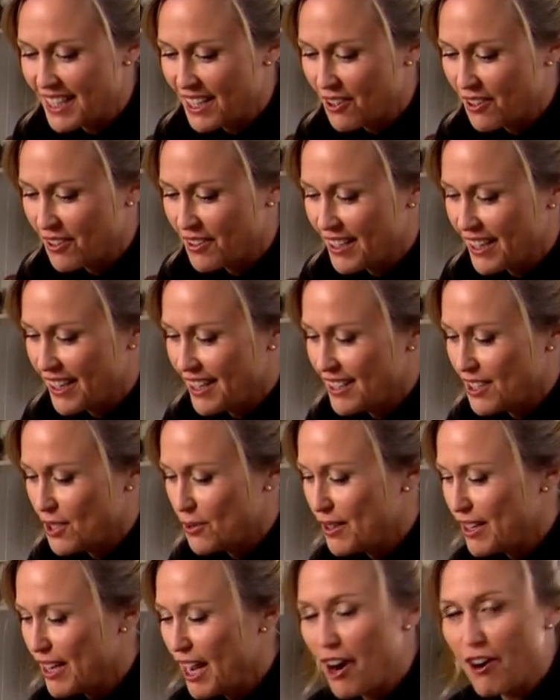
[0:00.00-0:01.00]
to get on there
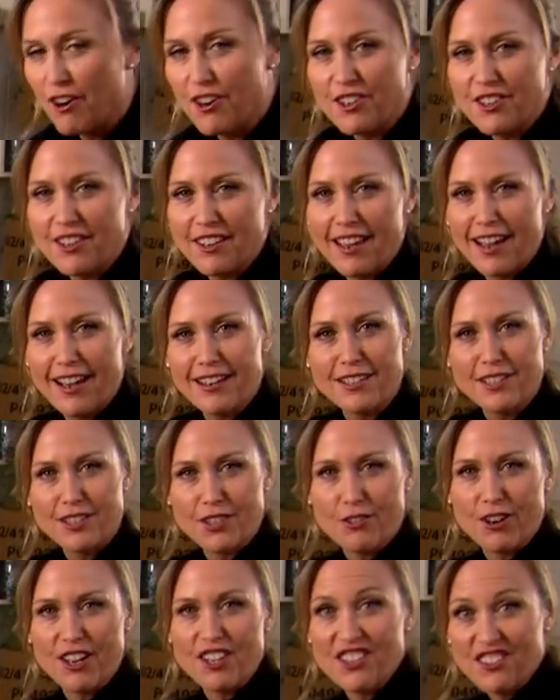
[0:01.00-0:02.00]
to encourage the cat to
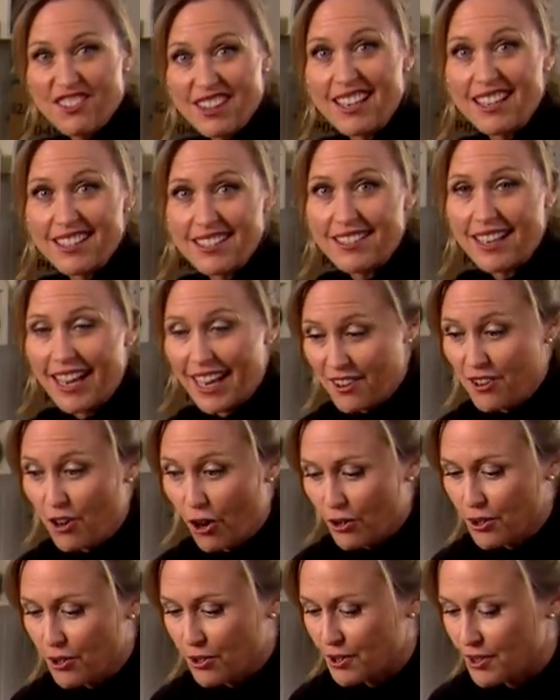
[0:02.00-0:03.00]
scratch this and
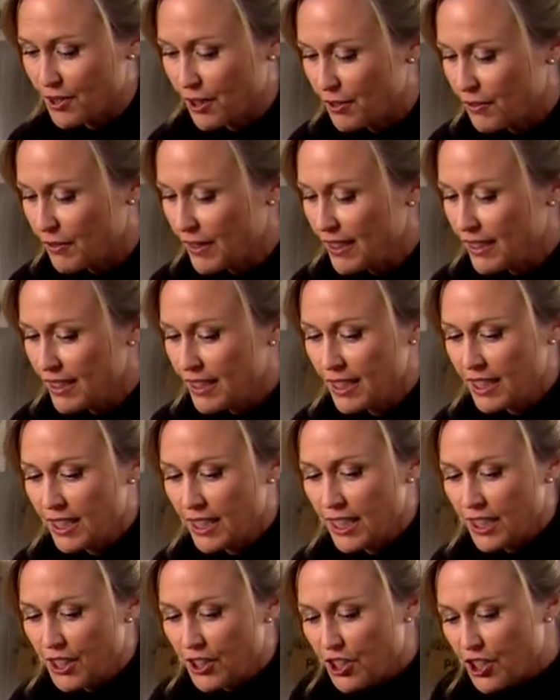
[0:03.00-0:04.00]
not your sofa,
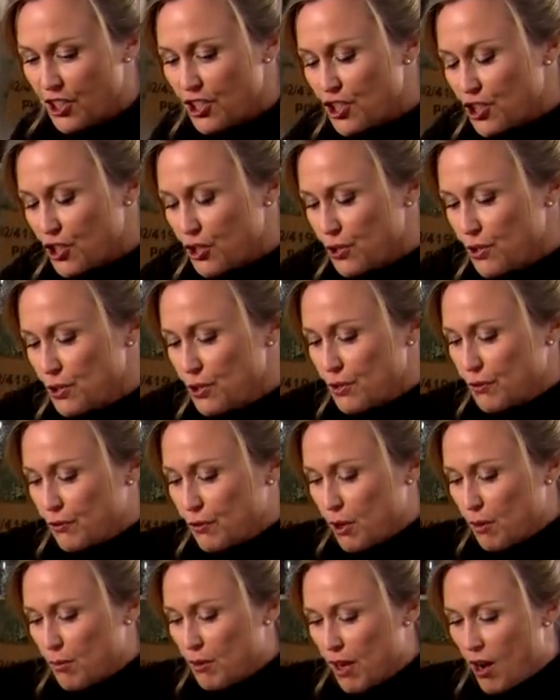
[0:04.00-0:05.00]
you can choose
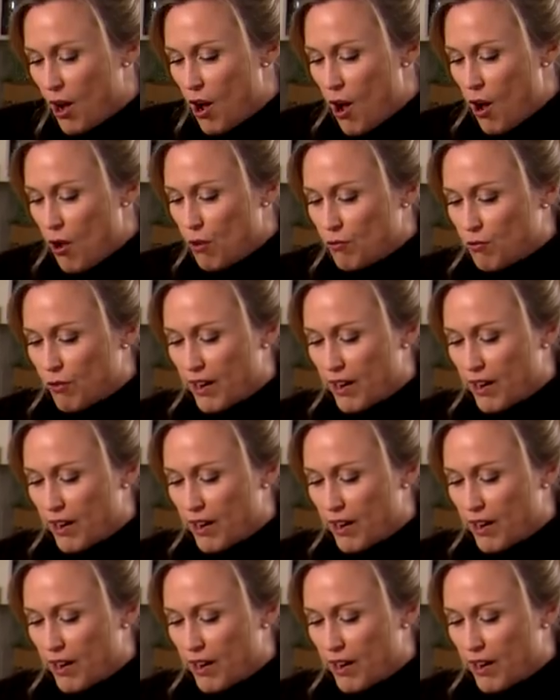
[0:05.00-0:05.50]
from a whole